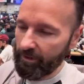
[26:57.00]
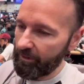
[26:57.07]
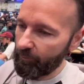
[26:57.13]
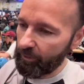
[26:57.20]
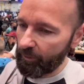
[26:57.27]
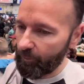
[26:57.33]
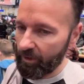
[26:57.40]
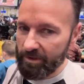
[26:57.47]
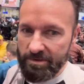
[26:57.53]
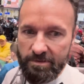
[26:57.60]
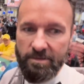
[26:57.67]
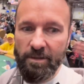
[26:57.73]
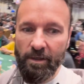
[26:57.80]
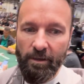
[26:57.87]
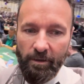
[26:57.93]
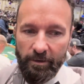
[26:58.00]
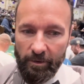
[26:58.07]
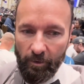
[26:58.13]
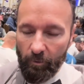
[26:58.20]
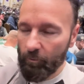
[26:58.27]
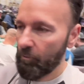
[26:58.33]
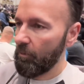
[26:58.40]
it was, you
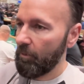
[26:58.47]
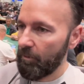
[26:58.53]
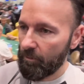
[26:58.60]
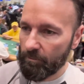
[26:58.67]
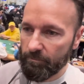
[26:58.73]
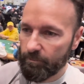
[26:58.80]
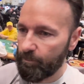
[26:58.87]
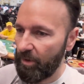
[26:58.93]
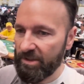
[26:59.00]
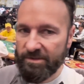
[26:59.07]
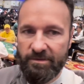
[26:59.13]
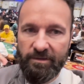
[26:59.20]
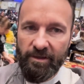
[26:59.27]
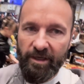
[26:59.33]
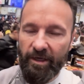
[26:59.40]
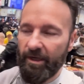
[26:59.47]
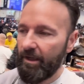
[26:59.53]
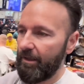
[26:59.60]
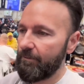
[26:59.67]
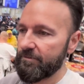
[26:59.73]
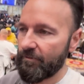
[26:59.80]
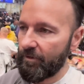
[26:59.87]
know, busting the
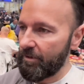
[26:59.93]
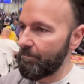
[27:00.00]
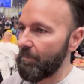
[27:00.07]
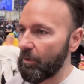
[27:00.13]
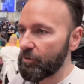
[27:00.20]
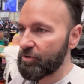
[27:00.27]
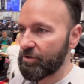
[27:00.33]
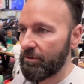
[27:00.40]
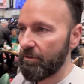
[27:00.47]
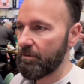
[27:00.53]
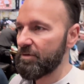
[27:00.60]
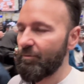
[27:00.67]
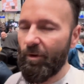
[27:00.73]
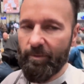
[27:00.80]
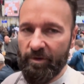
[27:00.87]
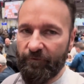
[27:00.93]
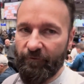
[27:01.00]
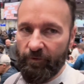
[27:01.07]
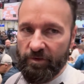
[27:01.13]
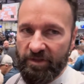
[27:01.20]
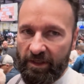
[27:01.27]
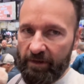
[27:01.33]
hand. It was very emotional. It was probably the
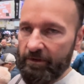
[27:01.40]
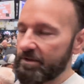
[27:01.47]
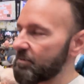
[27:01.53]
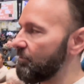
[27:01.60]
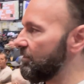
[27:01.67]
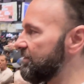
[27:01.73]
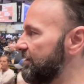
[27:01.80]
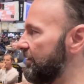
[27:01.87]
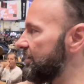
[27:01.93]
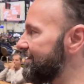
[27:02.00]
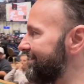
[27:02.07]
first hand this World Series